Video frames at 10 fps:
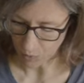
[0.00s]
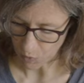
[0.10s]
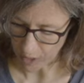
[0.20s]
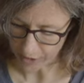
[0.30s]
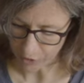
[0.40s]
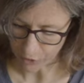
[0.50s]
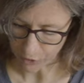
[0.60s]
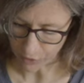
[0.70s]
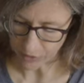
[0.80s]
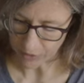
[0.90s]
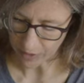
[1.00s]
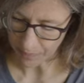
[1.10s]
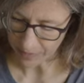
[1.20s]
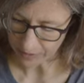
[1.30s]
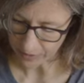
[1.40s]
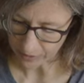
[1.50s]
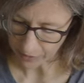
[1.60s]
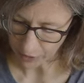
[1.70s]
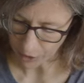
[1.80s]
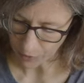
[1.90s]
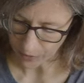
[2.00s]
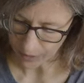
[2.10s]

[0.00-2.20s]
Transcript: what I do is I basically go